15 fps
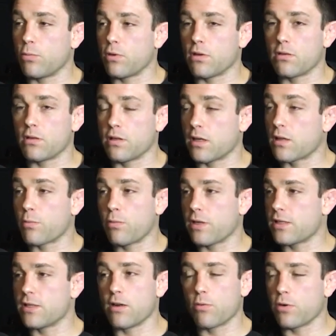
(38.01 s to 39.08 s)
where another
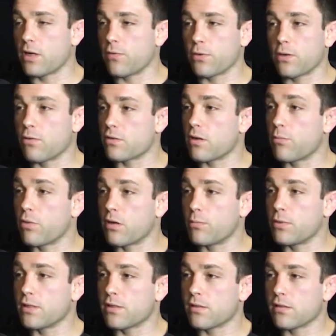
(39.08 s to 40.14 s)
place no one ever goes on
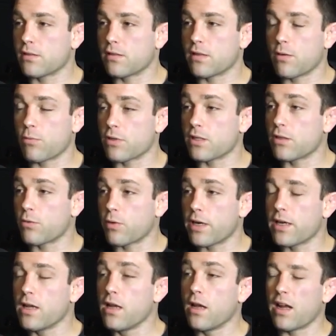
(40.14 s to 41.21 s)
purpose. So that wasn't great.